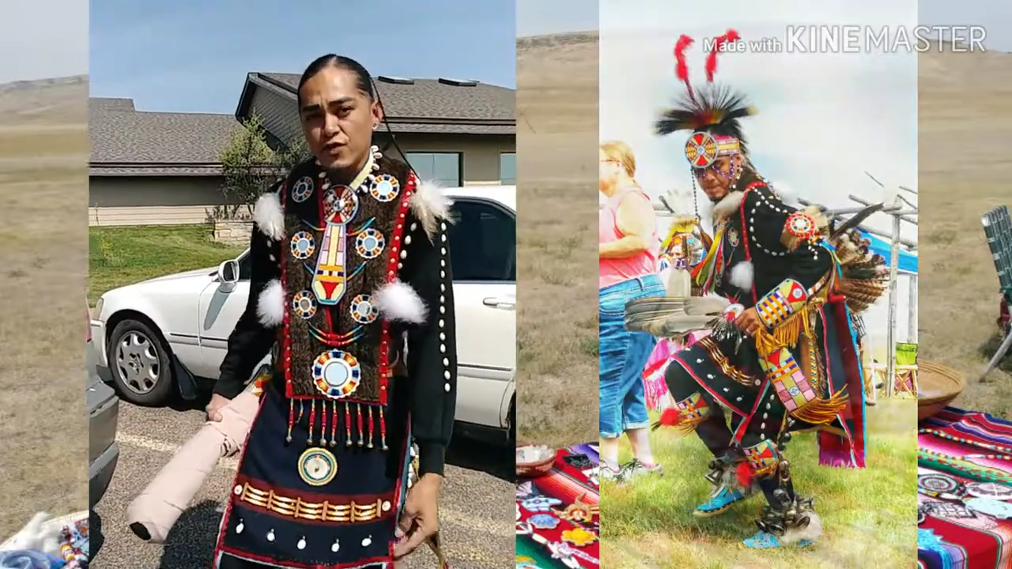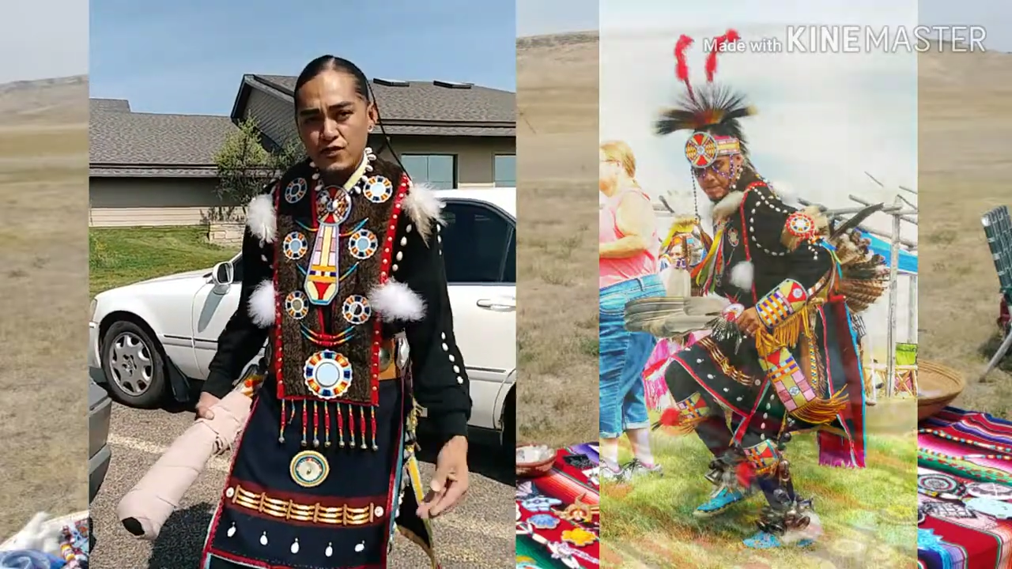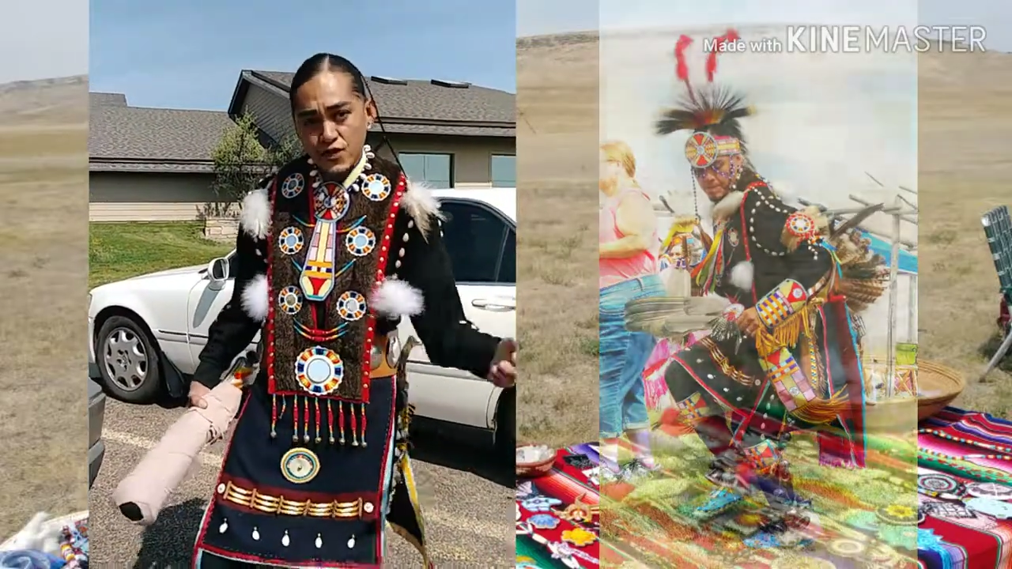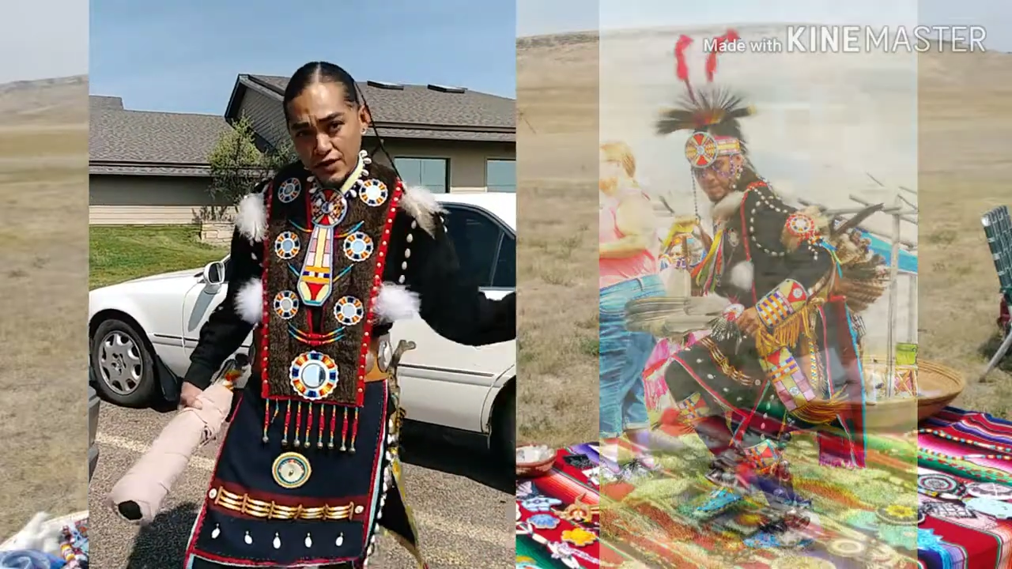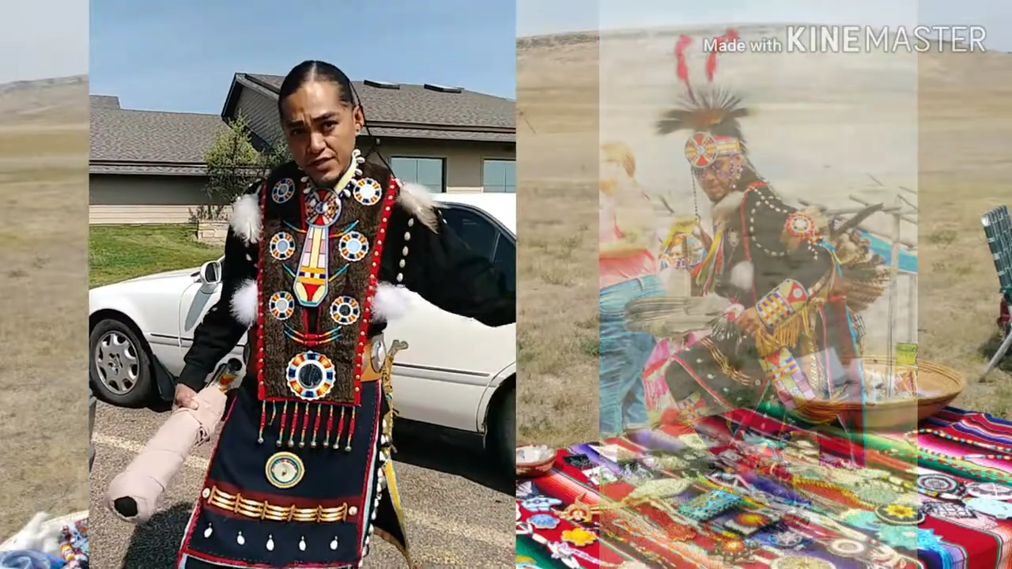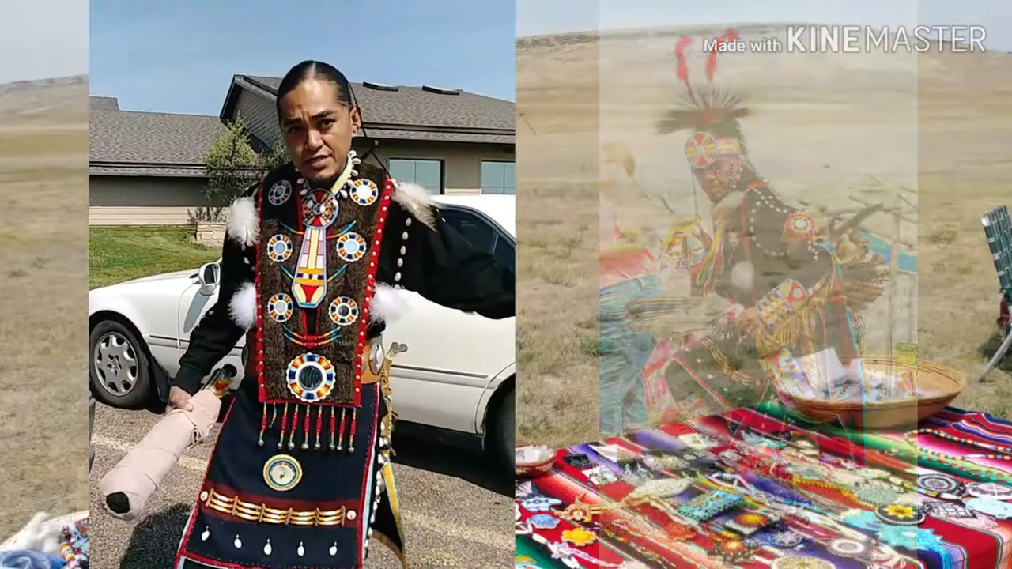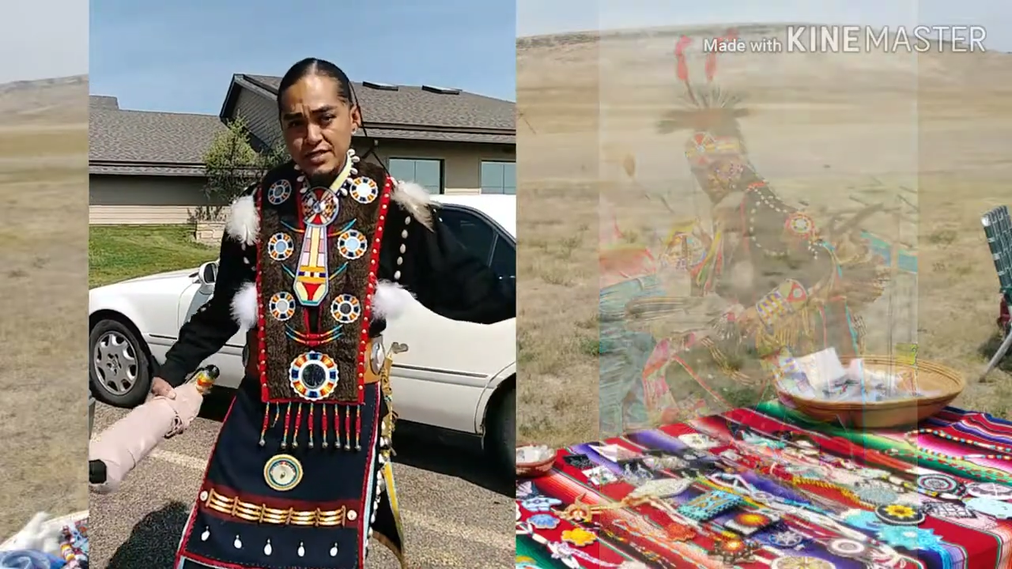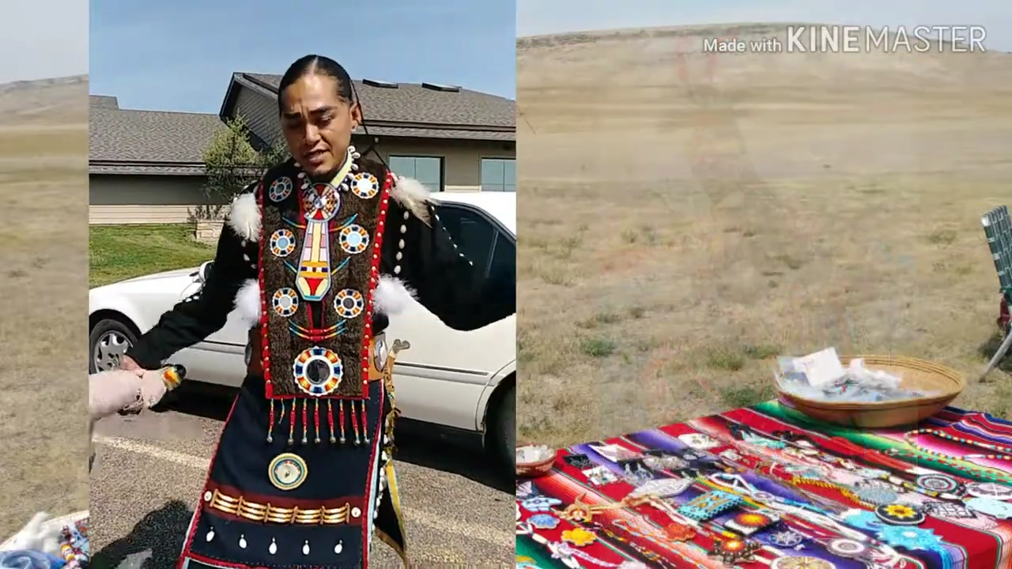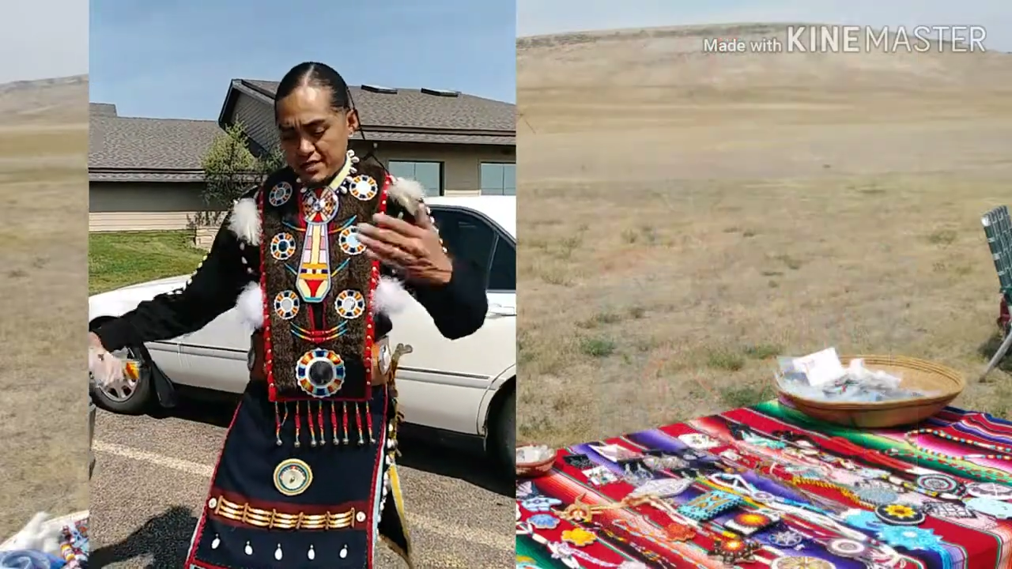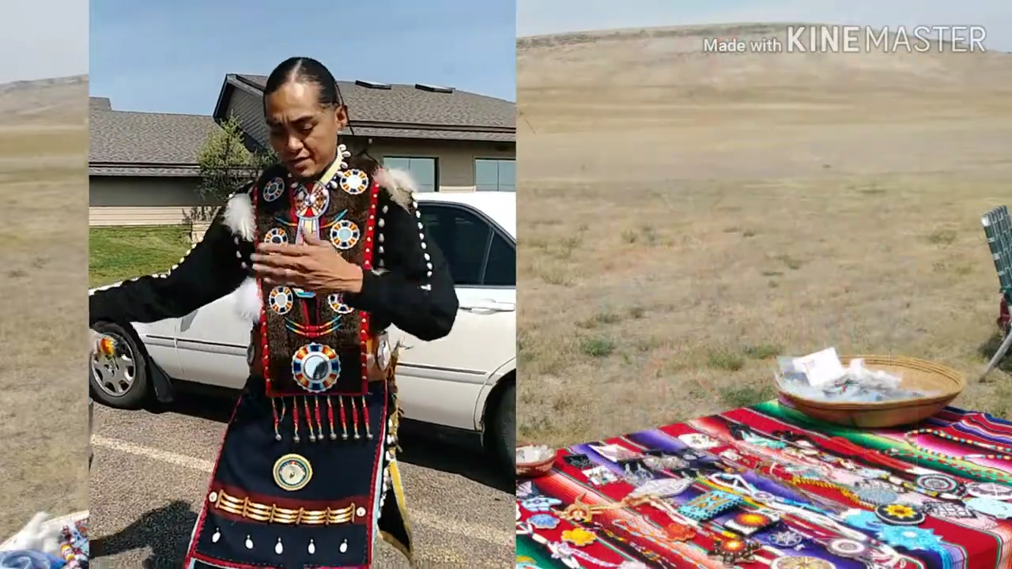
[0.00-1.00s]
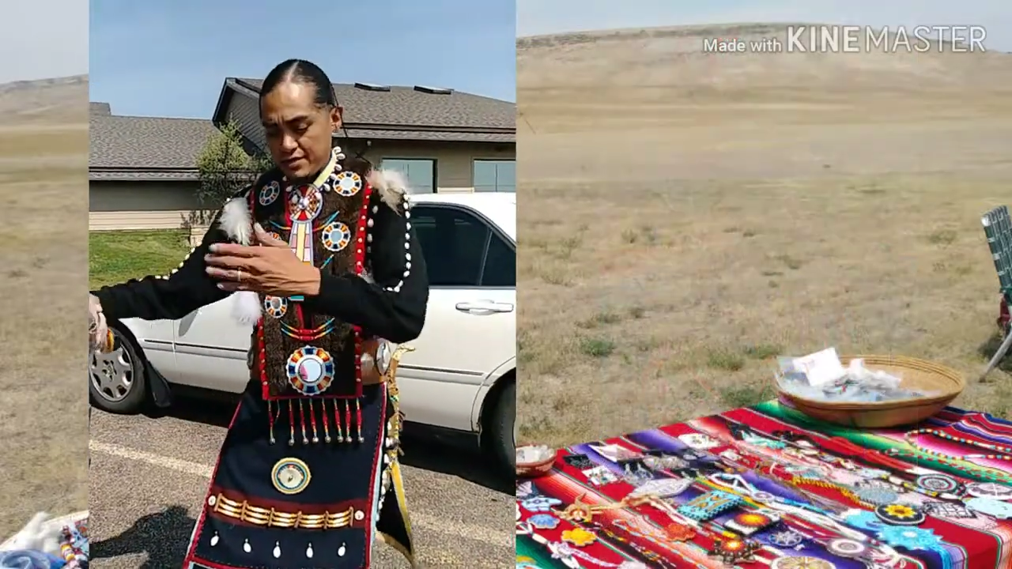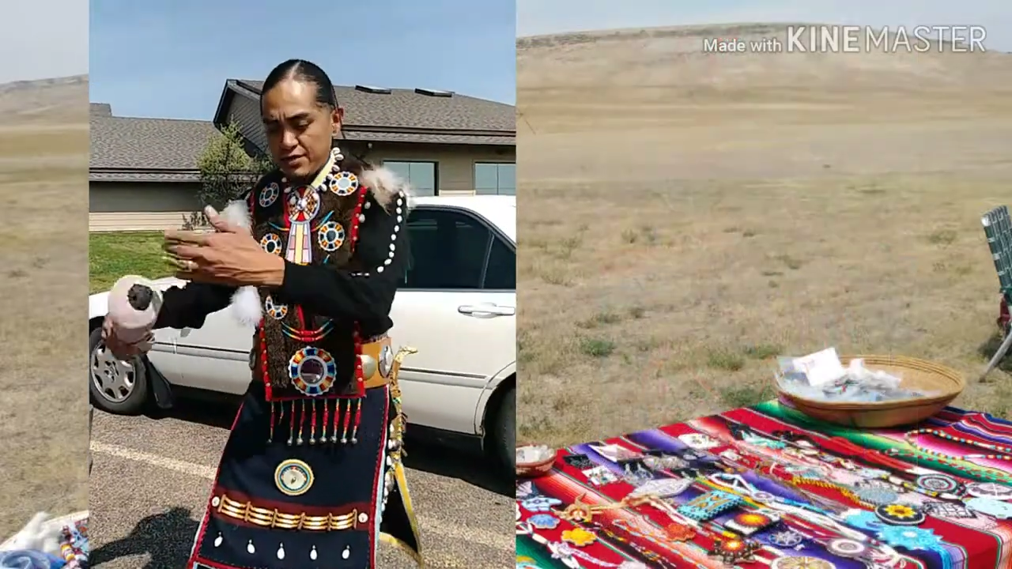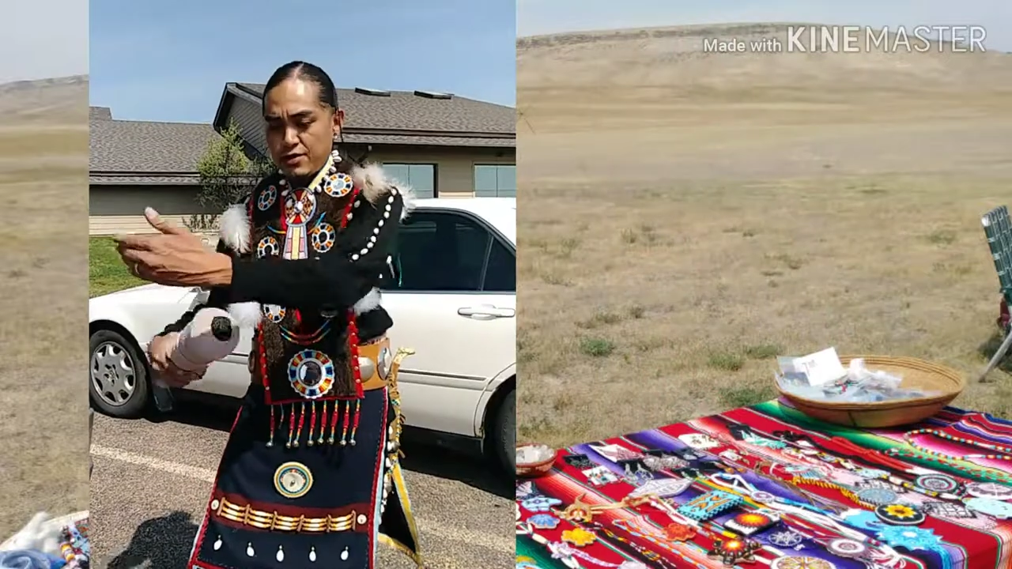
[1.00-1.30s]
for furs and